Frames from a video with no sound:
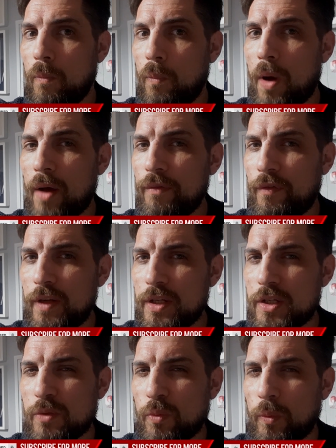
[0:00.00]
what other
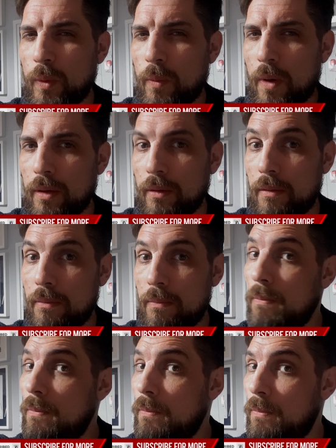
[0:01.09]
features would we want?
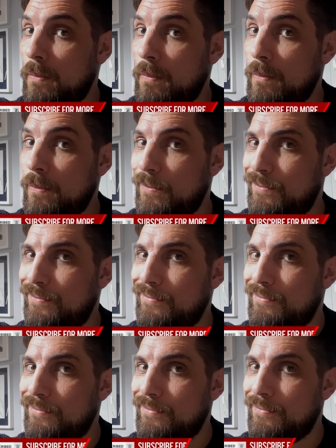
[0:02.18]
Hmm,
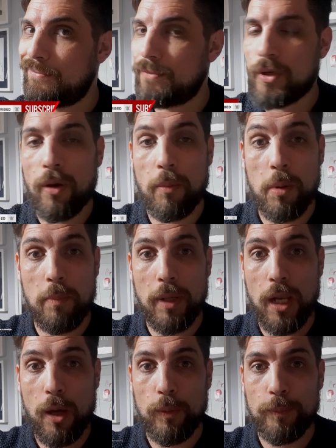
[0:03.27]
comment
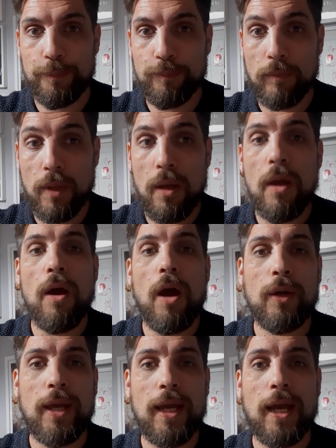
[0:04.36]
below.
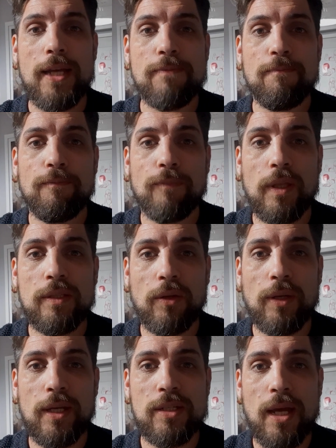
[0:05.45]
Okay guys, until
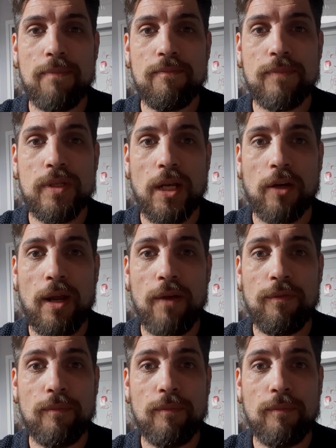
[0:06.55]
next time, stay creative.